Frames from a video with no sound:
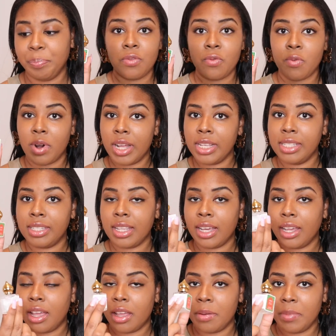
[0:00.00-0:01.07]
The ones that
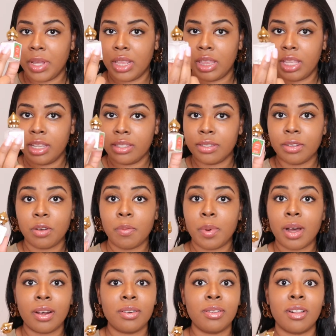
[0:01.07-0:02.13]
come in this little
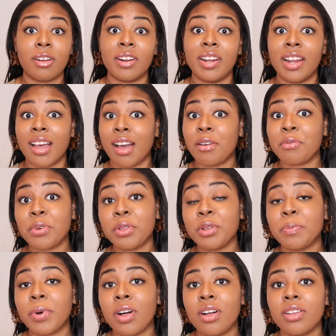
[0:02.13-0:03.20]
bottle are not roller
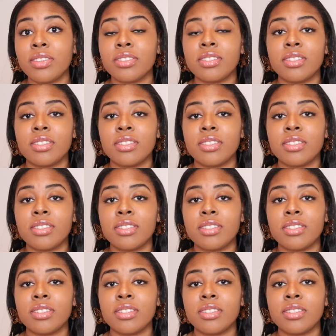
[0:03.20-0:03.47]
balls,